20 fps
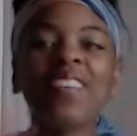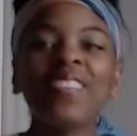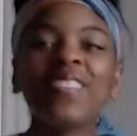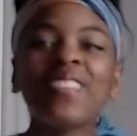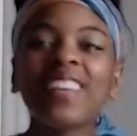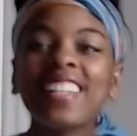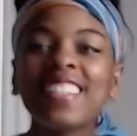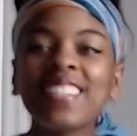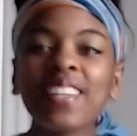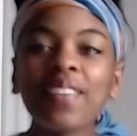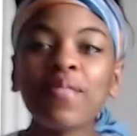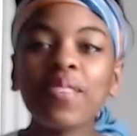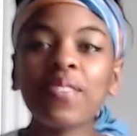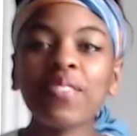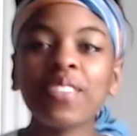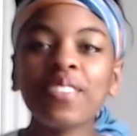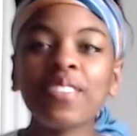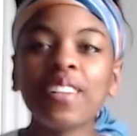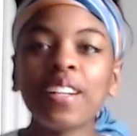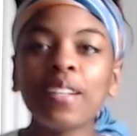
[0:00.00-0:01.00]
What's up,
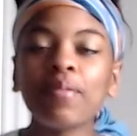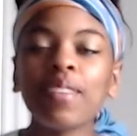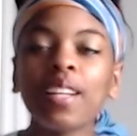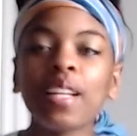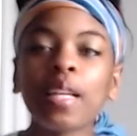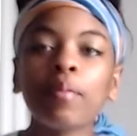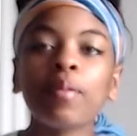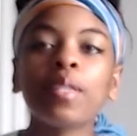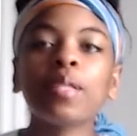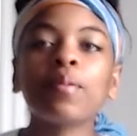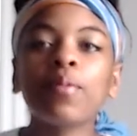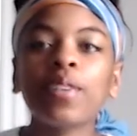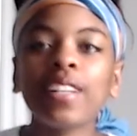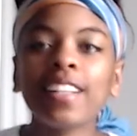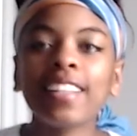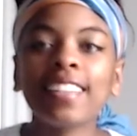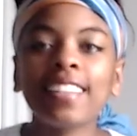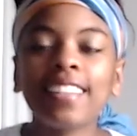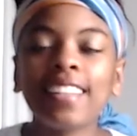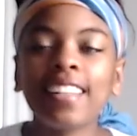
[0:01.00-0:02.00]
everyone? My name is
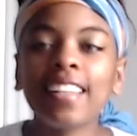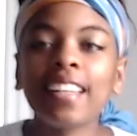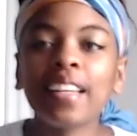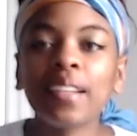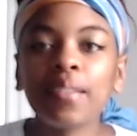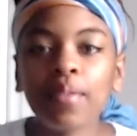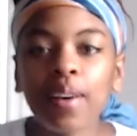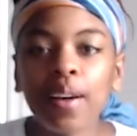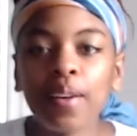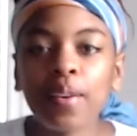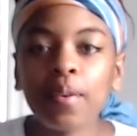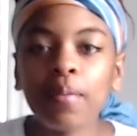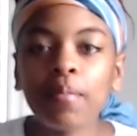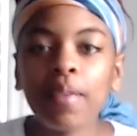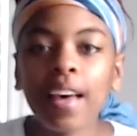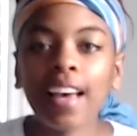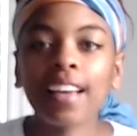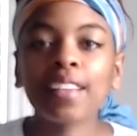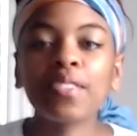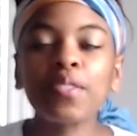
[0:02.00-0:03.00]
Morgan Lee, and welcome
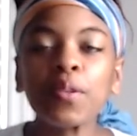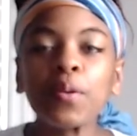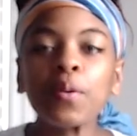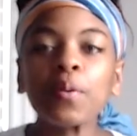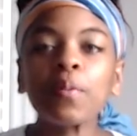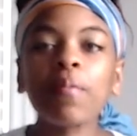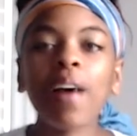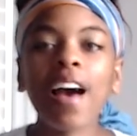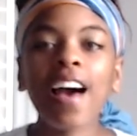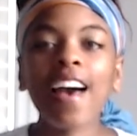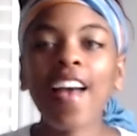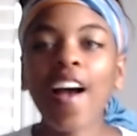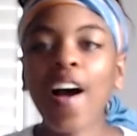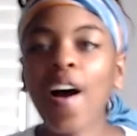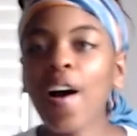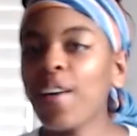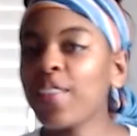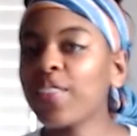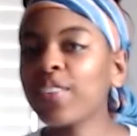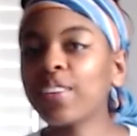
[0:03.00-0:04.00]
back to my
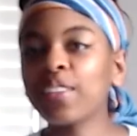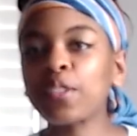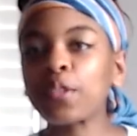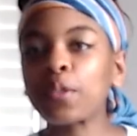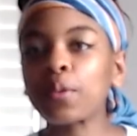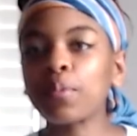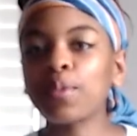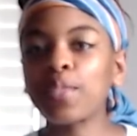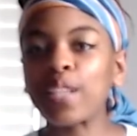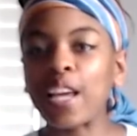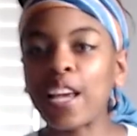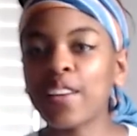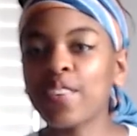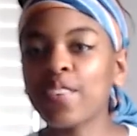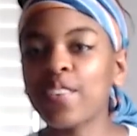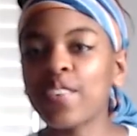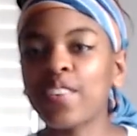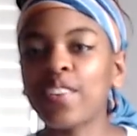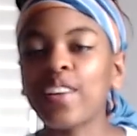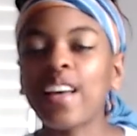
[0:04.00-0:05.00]
AuthorTube
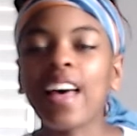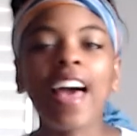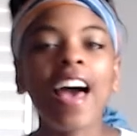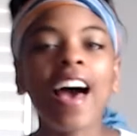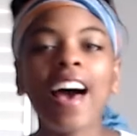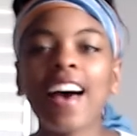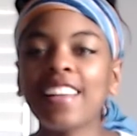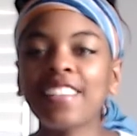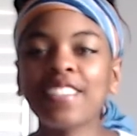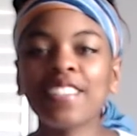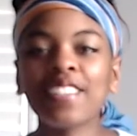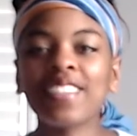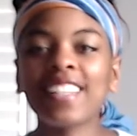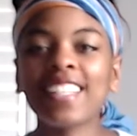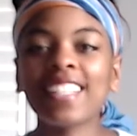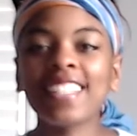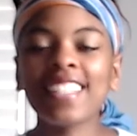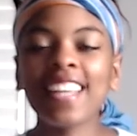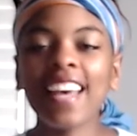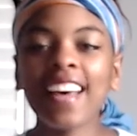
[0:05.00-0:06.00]
channel. As you
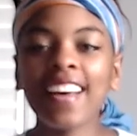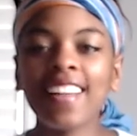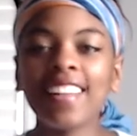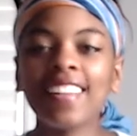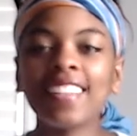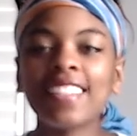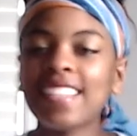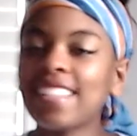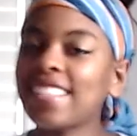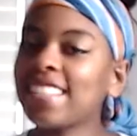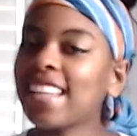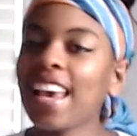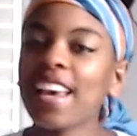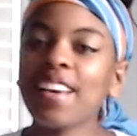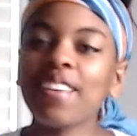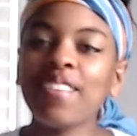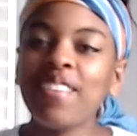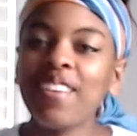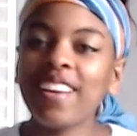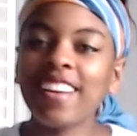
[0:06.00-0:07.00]
can tell, today
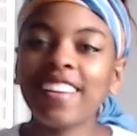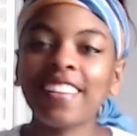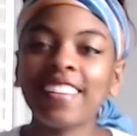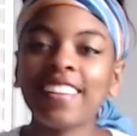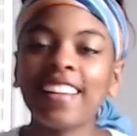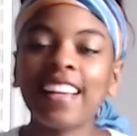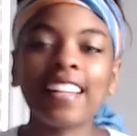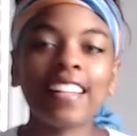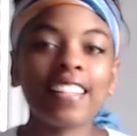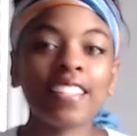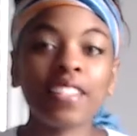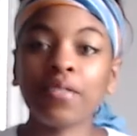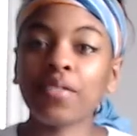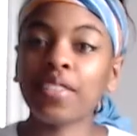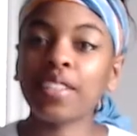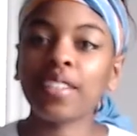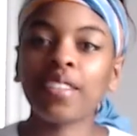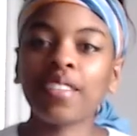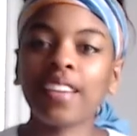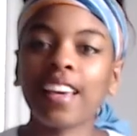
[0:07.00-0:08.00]
we are in a
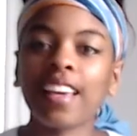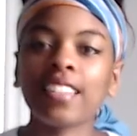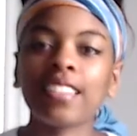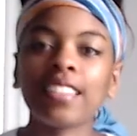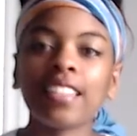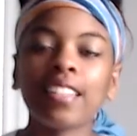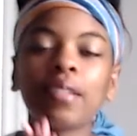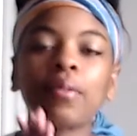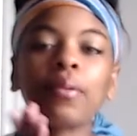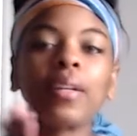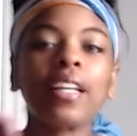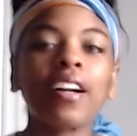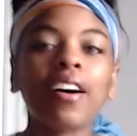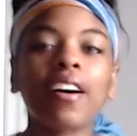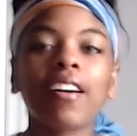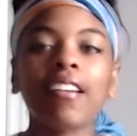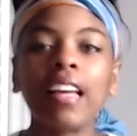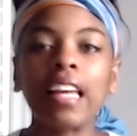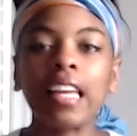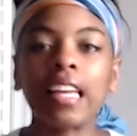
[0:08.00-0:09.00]
different location. We
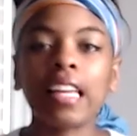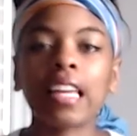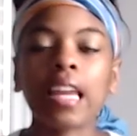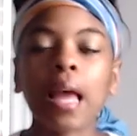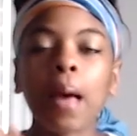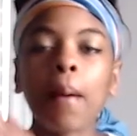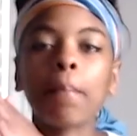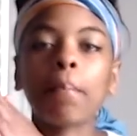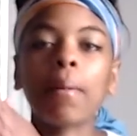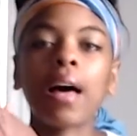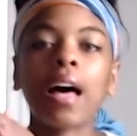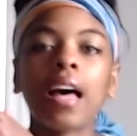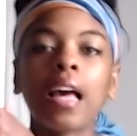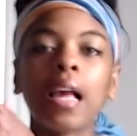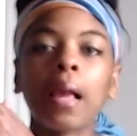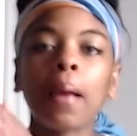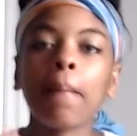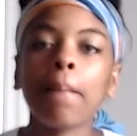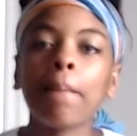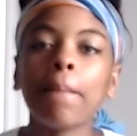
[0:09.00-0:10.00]
are in my
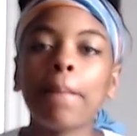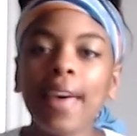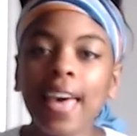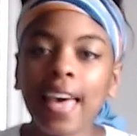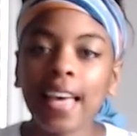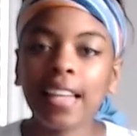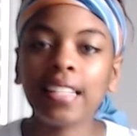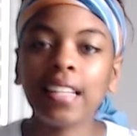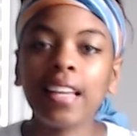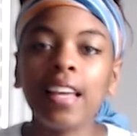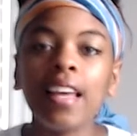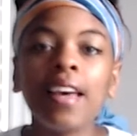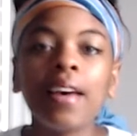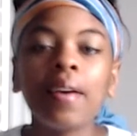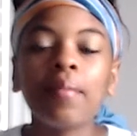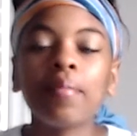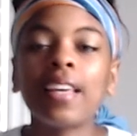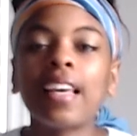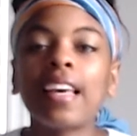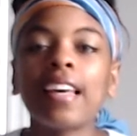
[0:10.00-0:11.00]
bed
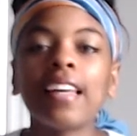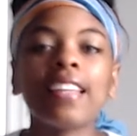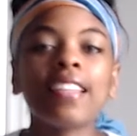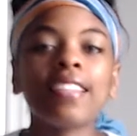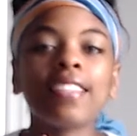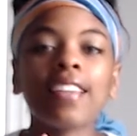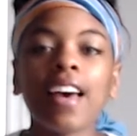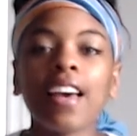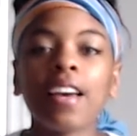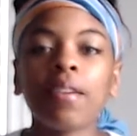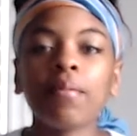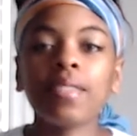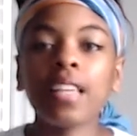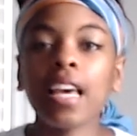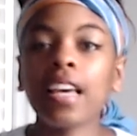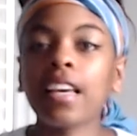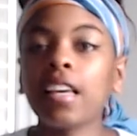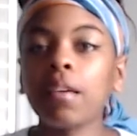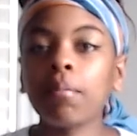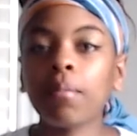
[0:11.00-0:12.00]
because I am
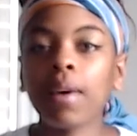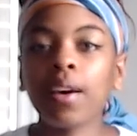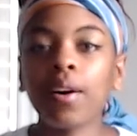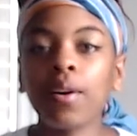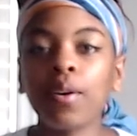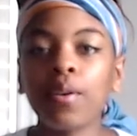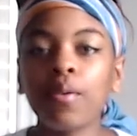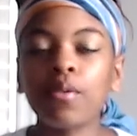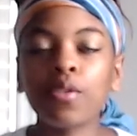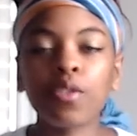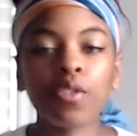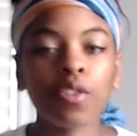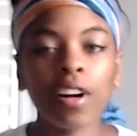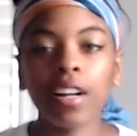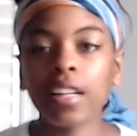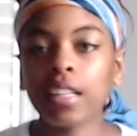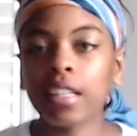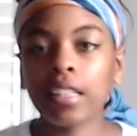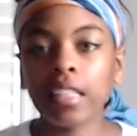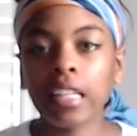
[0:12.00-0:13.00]
taking my own
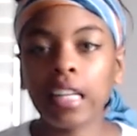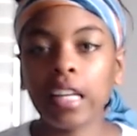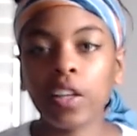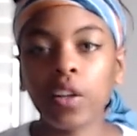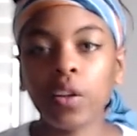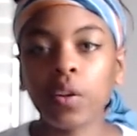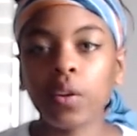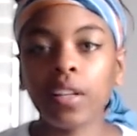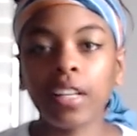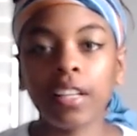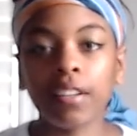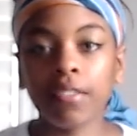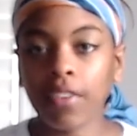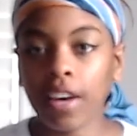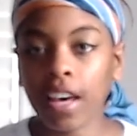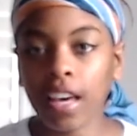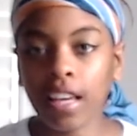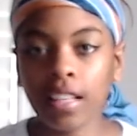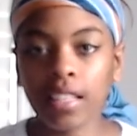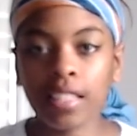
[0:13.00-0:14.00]
chronically ill
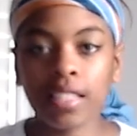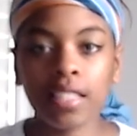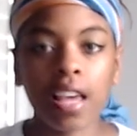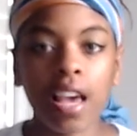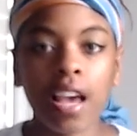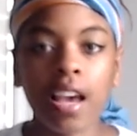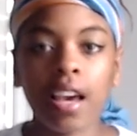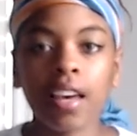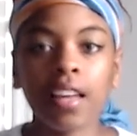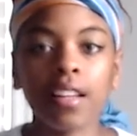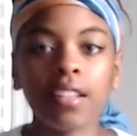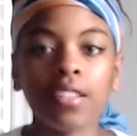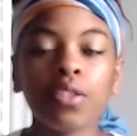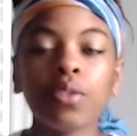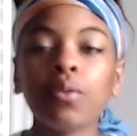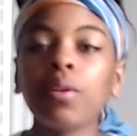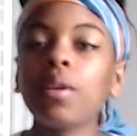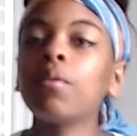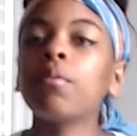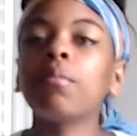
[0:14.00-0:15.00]
advice and
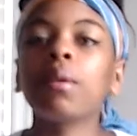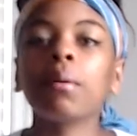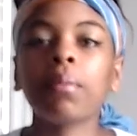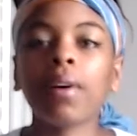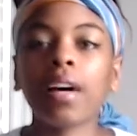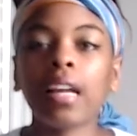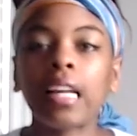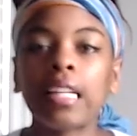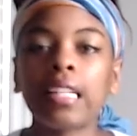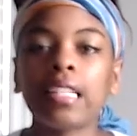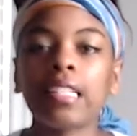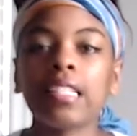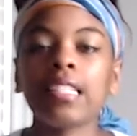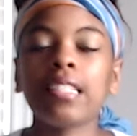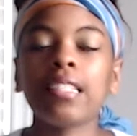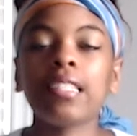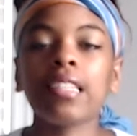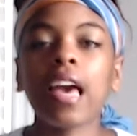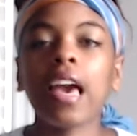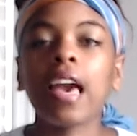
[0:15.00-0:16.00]
doing what my body
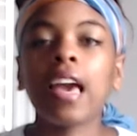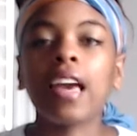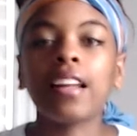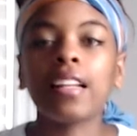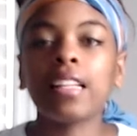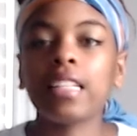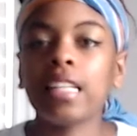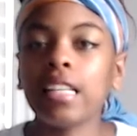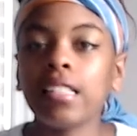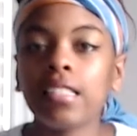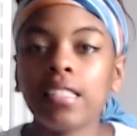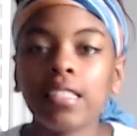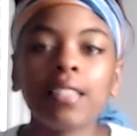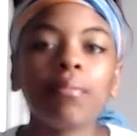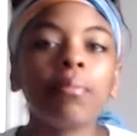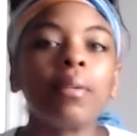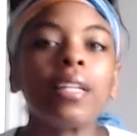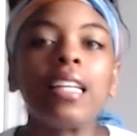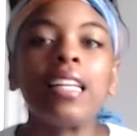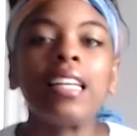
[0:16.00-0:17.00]
needs, and it needs to
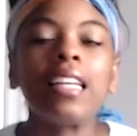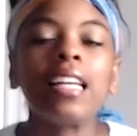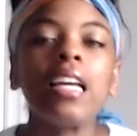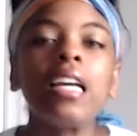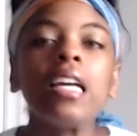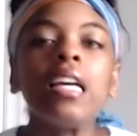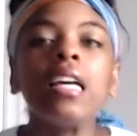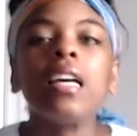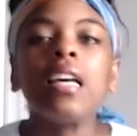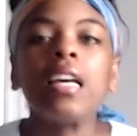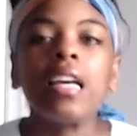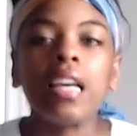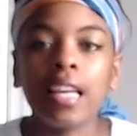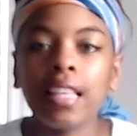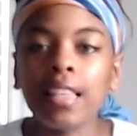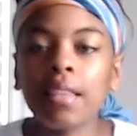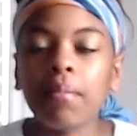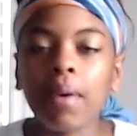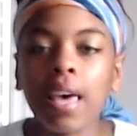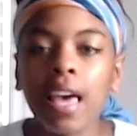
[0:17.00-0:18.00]
be
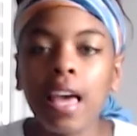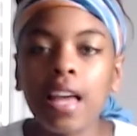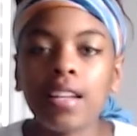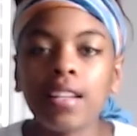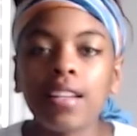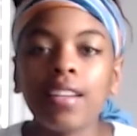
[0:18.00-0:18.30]
in the bed.